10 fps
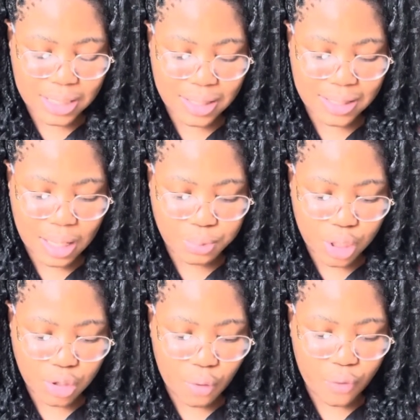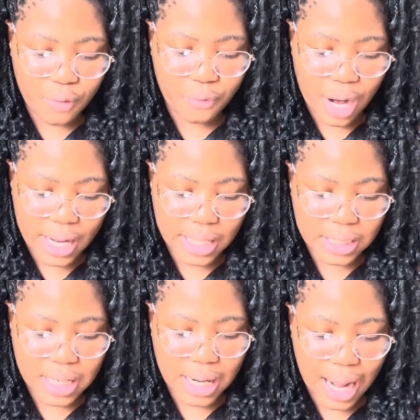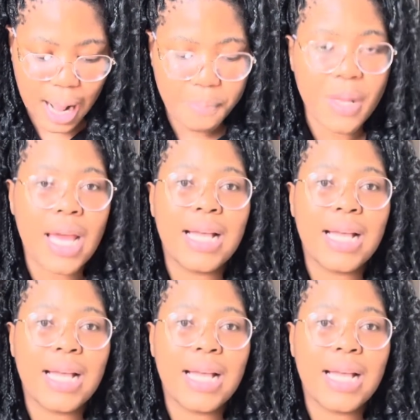subject of a violent crime